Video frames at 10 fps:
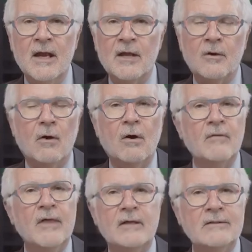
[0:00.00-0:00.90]
And
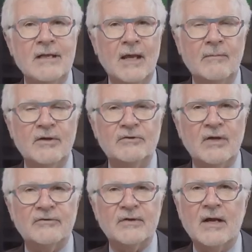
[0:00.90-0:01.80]
all that damage
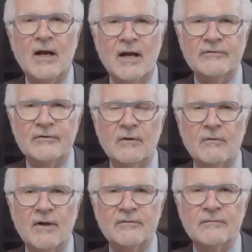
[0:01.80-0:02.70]
has a
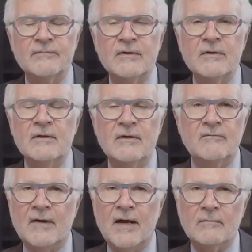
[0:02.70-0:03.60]
consequence. In
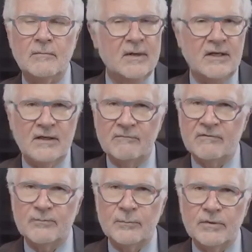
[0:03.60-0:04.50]
fact, many of
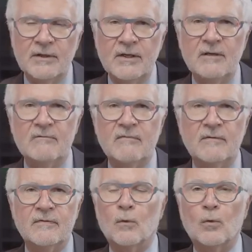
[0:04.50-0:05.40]
us believe
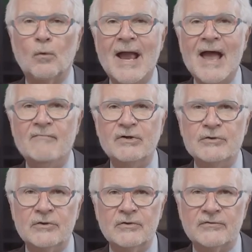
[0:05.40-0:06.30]
that the
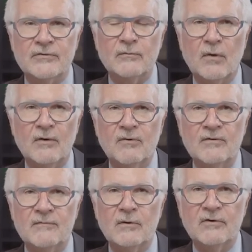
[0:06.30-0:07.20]
ravages of what
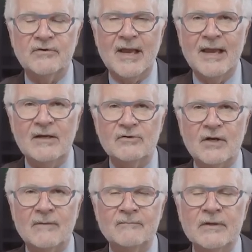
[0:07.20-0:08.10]
we view as
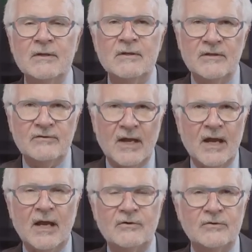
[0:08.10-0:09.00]
aging is
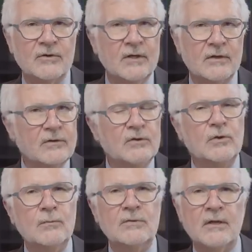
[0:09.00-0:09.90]
actually
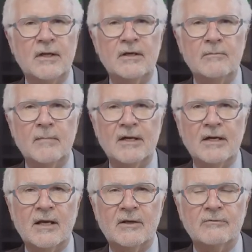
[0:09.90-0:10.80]
accumulated
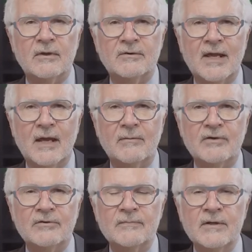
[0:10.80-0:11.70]
mitochondrial
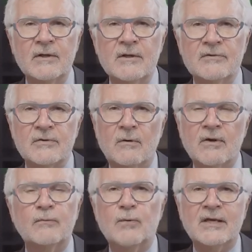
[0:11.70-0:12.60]
damage. So
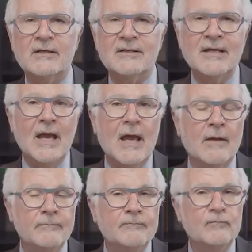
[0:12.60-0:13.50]
if we can
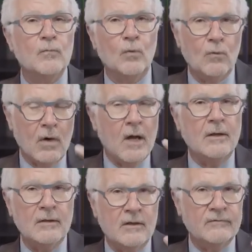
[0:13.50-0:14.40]
get
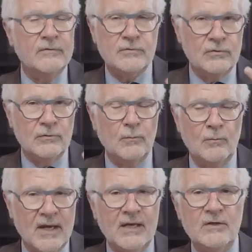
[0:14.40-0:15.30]
one of the two
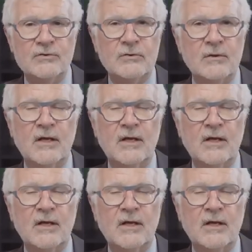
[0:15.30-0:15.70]
major